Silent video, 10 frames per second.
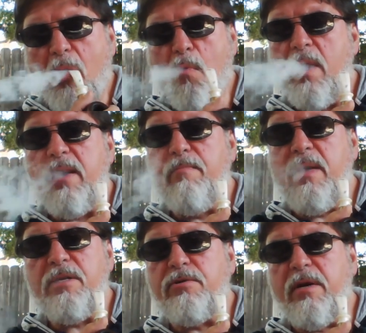One
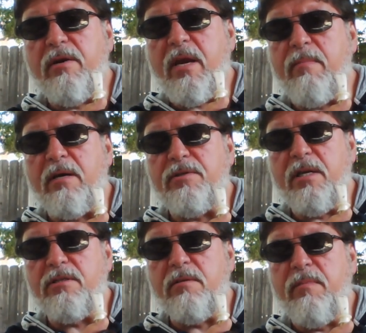administrator came out and
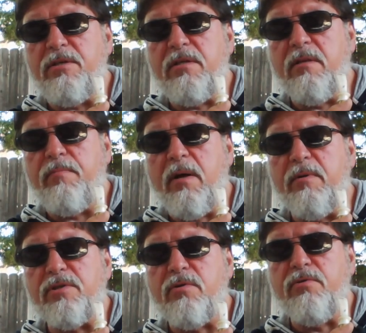said it's the mission of the
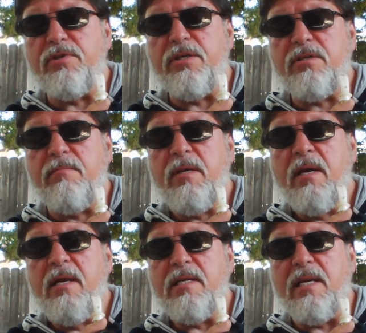public school system
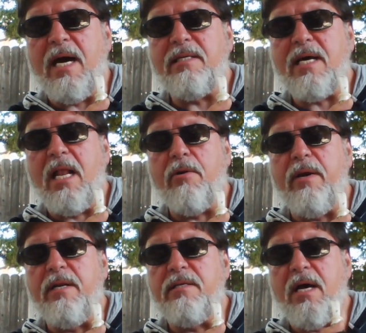to not
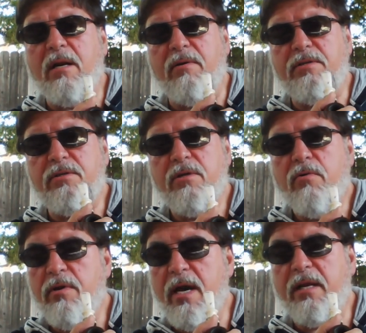tolerate intolerance
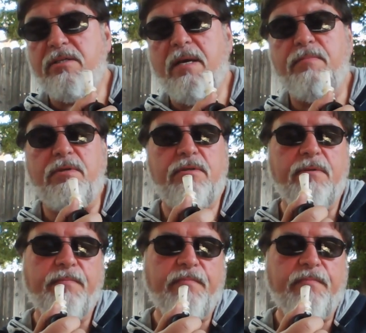or non-acceptance.